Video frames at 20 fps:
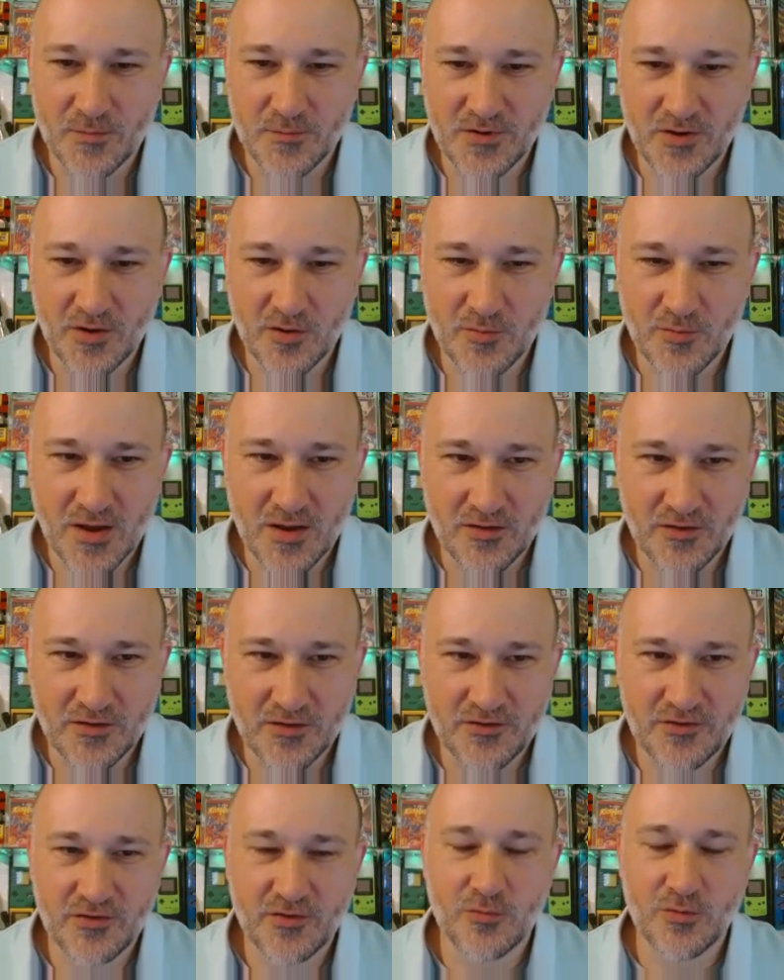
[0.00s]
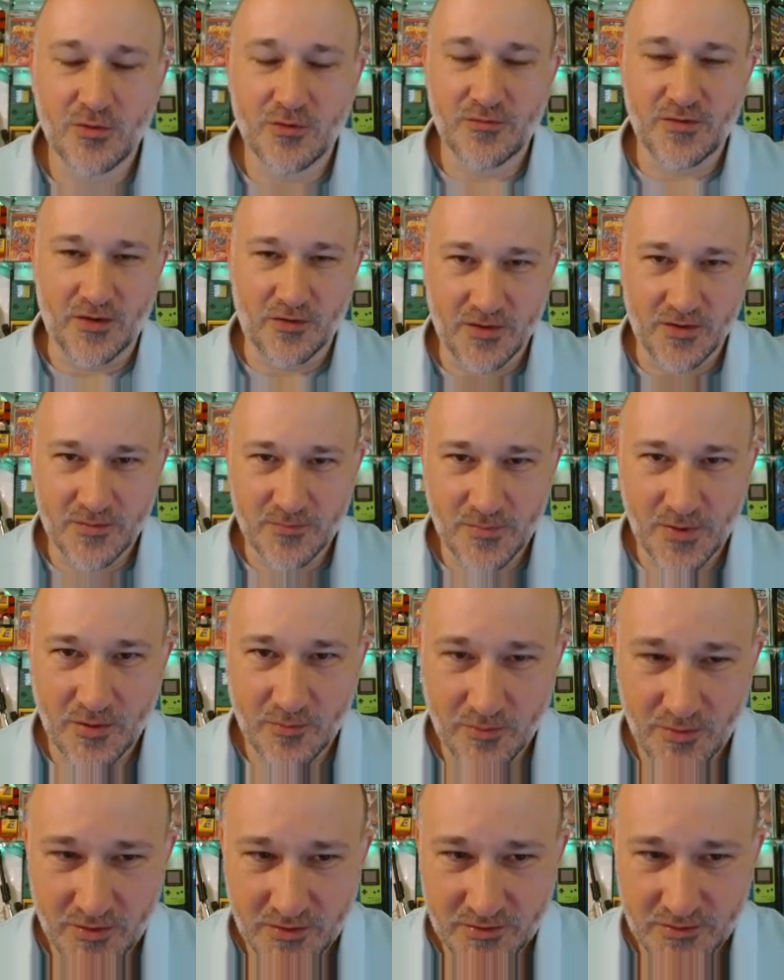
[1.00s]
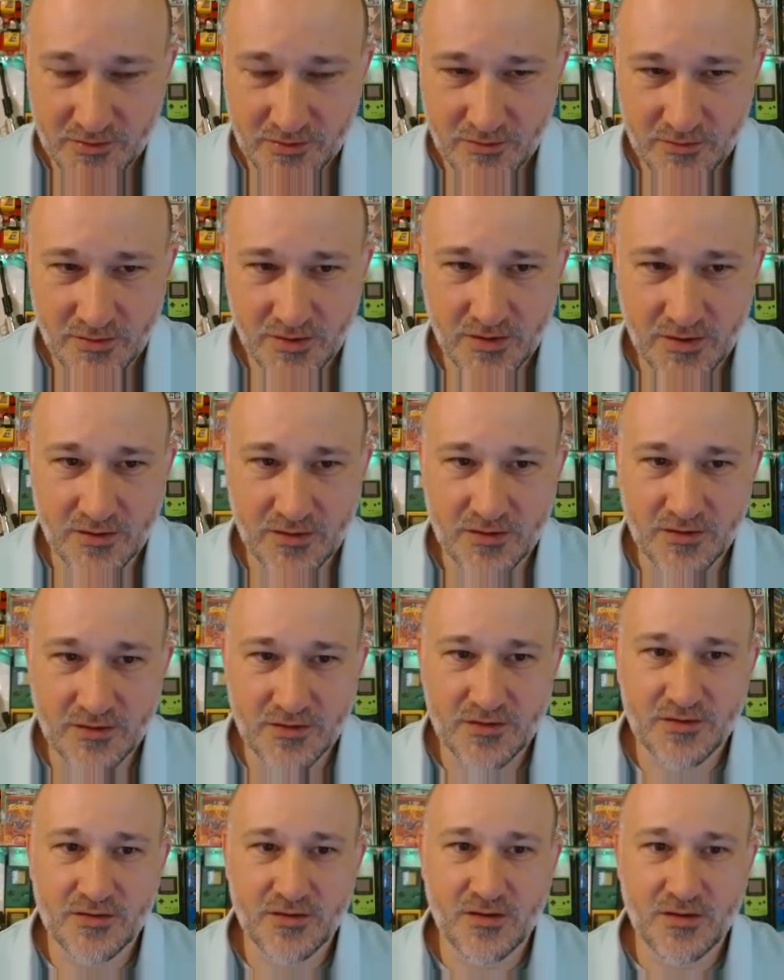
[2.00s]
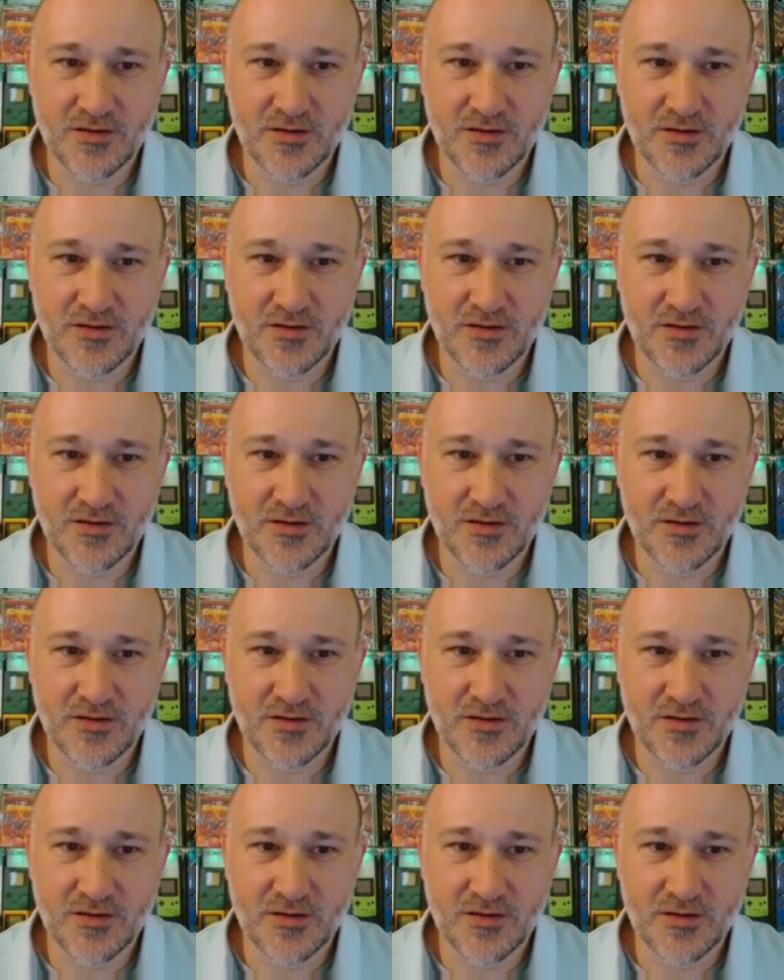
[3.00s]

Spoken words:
Your mileage will vary. My roster is,